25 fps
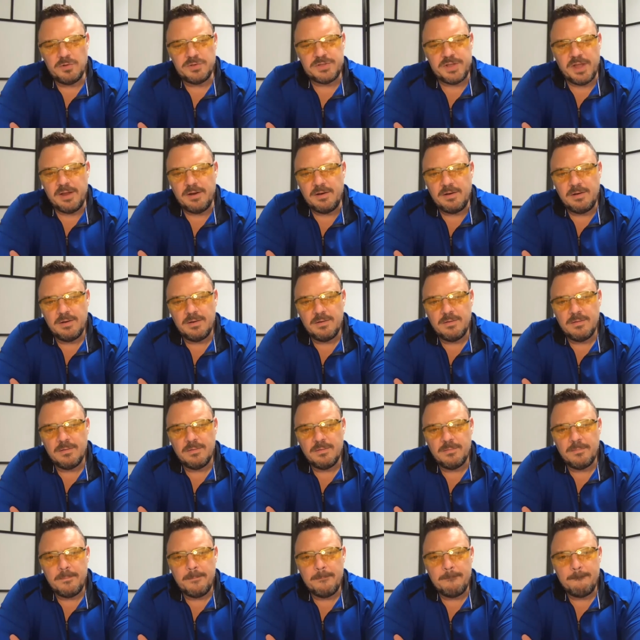then?
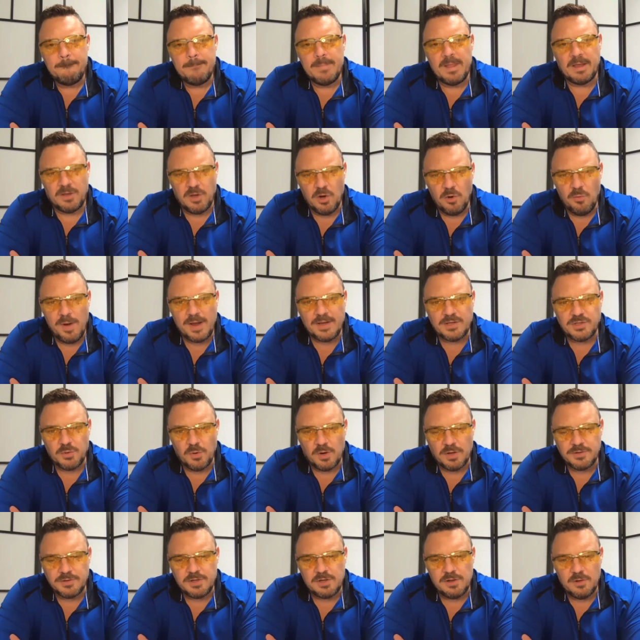Like your
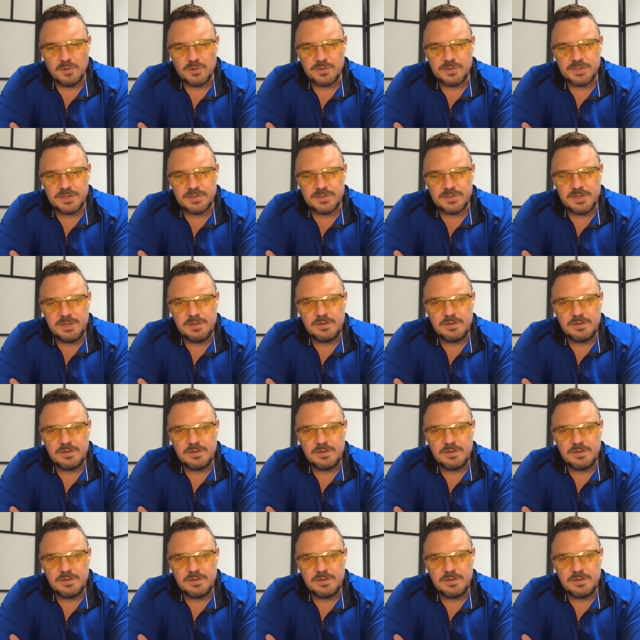restaurant's closed, isn't it?